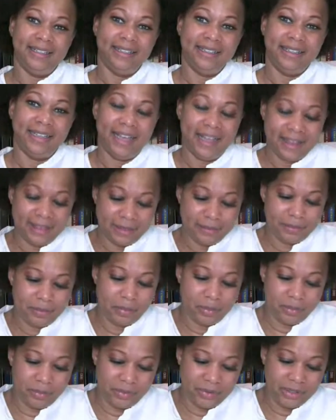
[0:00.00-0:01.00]
and
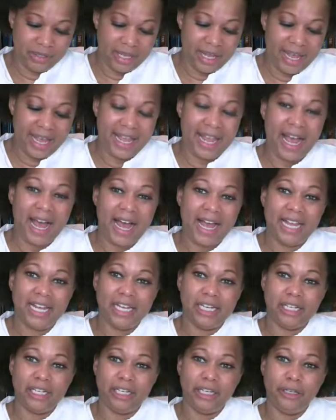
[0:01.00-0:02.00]
AI
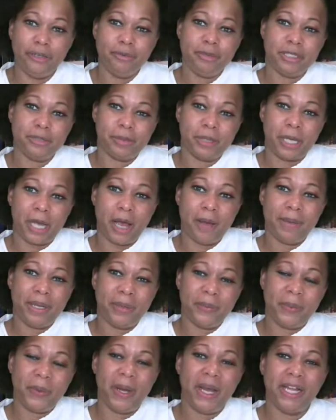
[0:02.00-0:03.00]
and humans
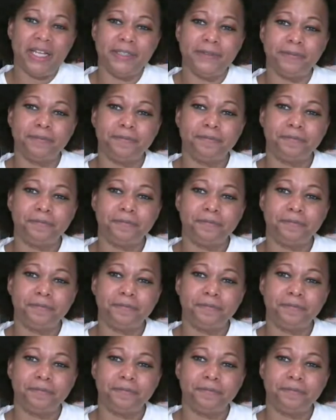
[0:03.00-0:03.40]
becoming one.